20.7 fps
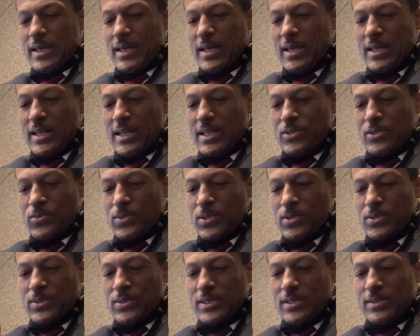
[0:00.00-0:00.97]
and I
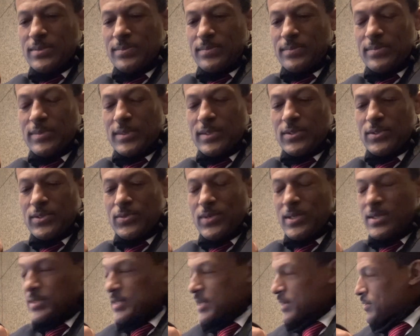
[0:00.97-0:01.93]
drilled it
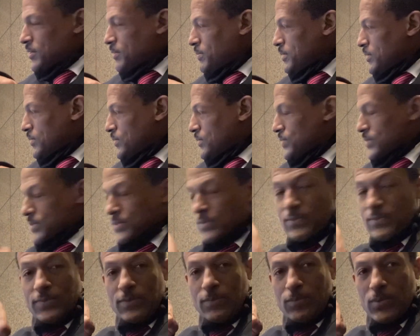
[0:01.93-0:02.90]
straight down the middle
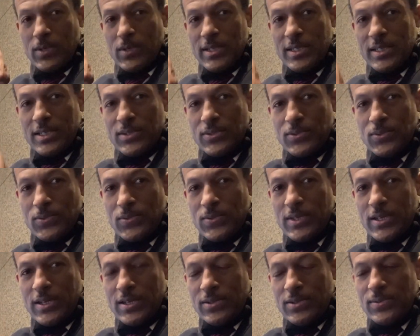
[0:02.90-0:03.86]
from one end through
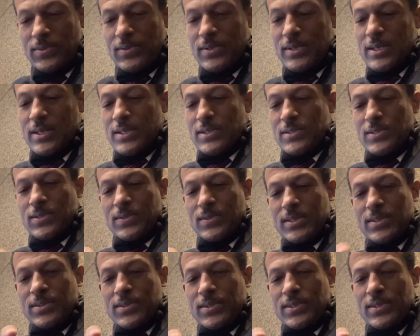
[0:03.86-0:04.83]
the other, so
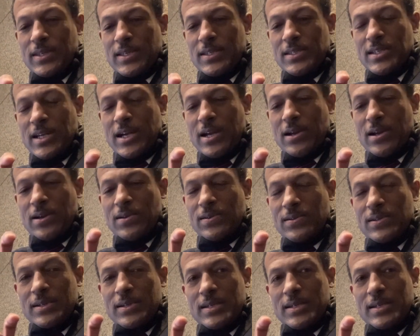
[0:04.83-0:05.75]
that the entire